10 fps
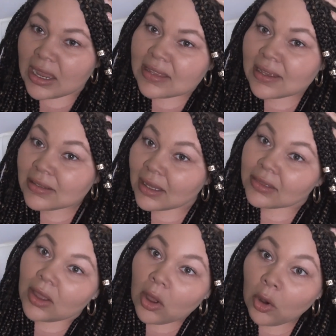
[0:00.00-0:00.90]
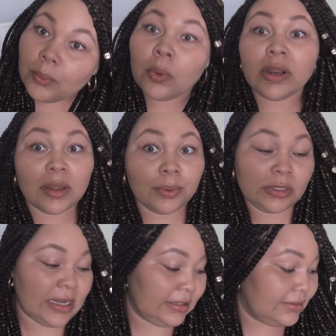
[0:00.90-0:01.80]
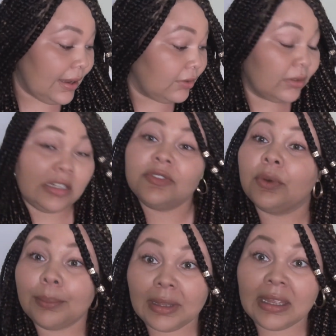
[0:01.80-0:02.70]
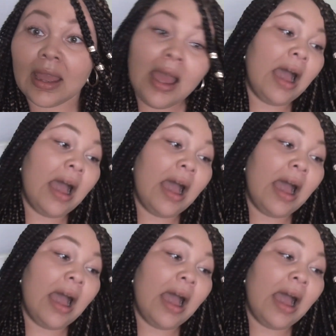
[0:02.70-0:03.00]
And that's like the whole point of protective styles, at least for me.